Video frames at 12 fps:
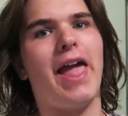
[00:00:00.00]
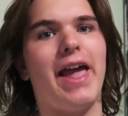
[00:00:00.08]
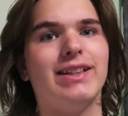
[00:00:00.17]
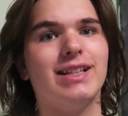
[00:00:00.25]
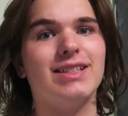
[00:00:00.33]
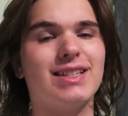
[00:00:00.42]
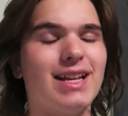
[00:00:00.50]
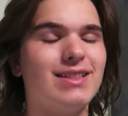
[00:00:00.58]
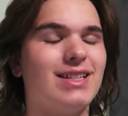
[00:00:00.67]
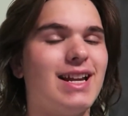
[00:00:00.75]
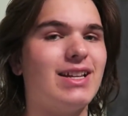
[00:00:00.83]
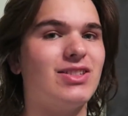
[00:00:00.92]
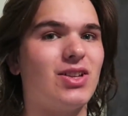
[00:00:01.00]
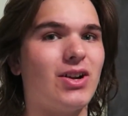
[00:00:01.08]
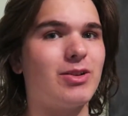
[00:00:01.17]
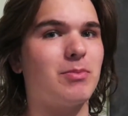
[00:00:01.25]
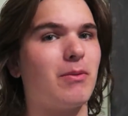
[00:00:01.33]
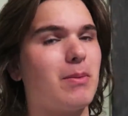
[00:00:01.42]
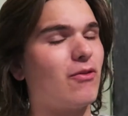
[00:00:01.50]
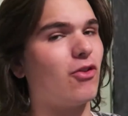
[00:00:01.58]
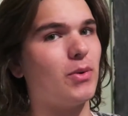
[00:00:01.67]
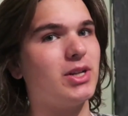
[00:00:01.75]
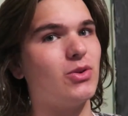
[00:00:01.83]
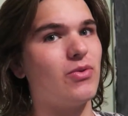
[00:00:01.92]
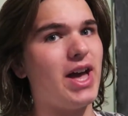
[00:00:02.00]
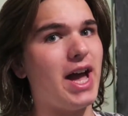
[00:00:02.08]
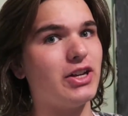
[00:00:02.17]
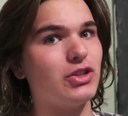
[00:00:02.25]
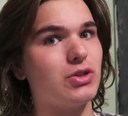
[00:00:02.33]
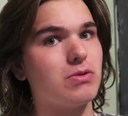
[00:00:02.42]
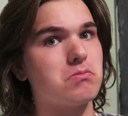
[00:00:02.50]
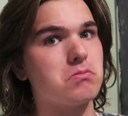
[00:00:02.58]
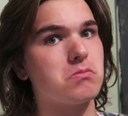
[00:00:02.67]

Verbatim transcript: And let's get today started, but before we do that...